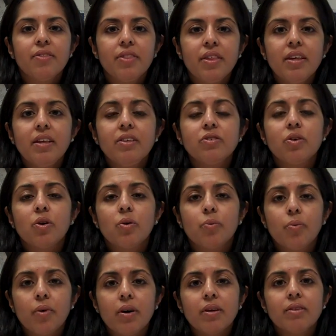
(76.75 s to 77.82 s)
These are
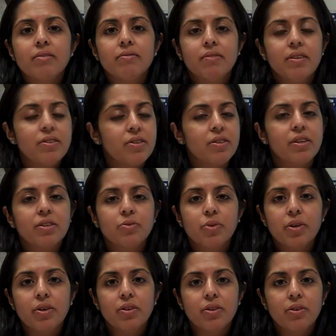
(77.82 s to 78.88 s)
what these are things we
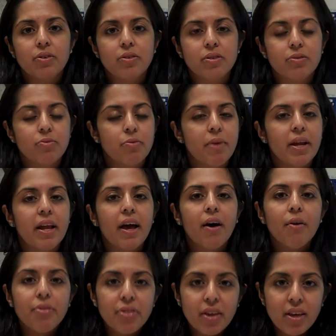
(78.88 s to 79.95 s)
can do to remain
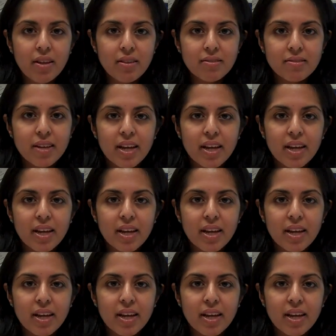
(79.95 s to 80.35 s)
healthy